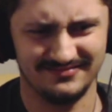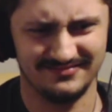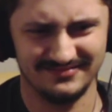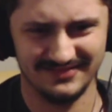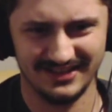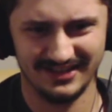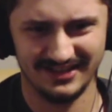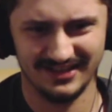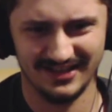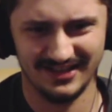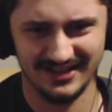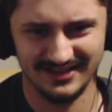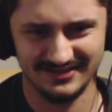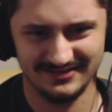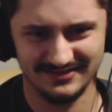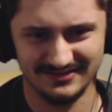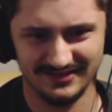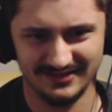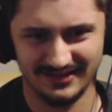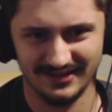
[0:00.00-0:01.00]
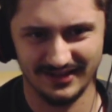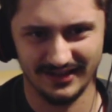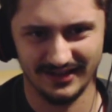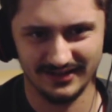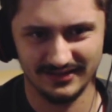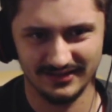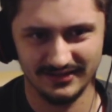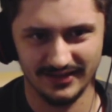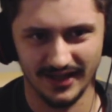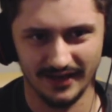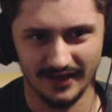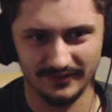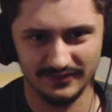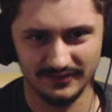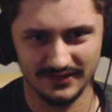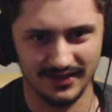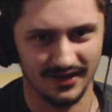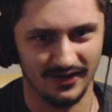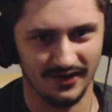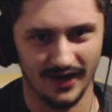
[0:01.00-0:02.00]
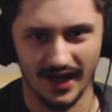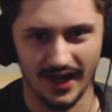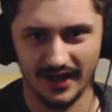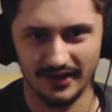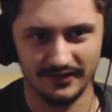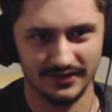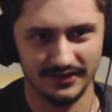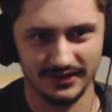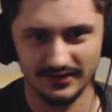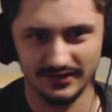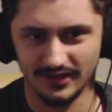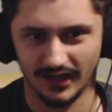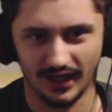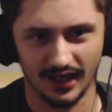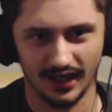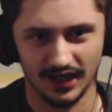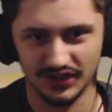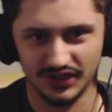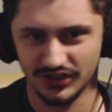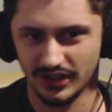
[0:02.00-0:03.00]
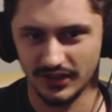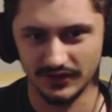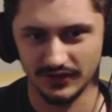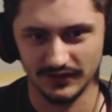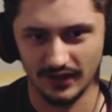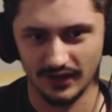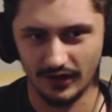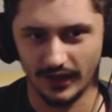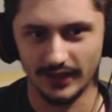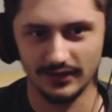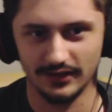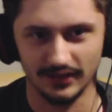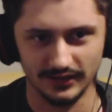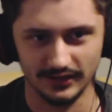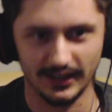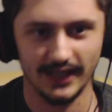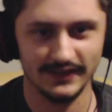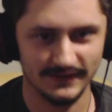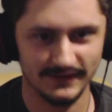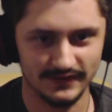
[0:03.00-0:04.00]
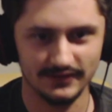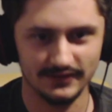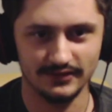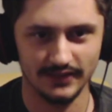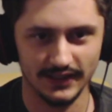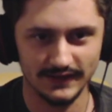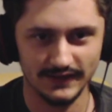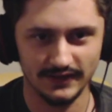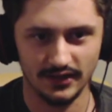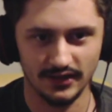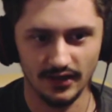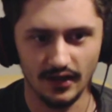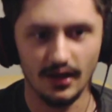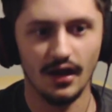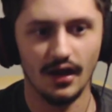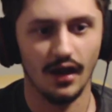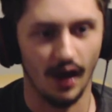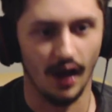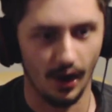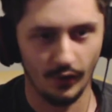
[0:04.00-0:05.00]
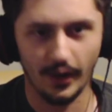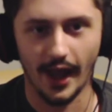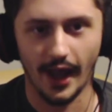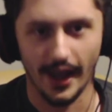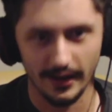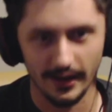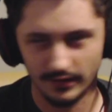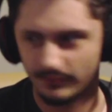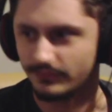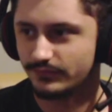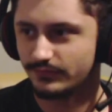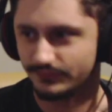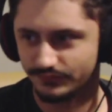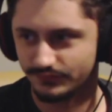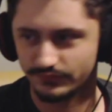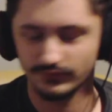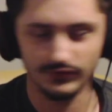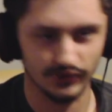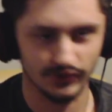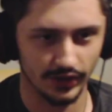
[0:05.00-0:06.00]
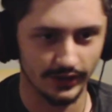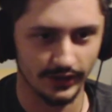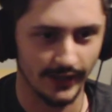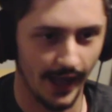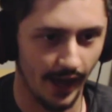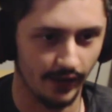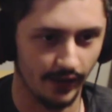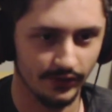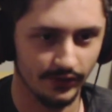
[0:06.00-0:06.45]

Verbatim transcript: God. Okay. Yeah. No. I already look. I got chills. Okay. Look. That's that's. Okay. Ch yeah.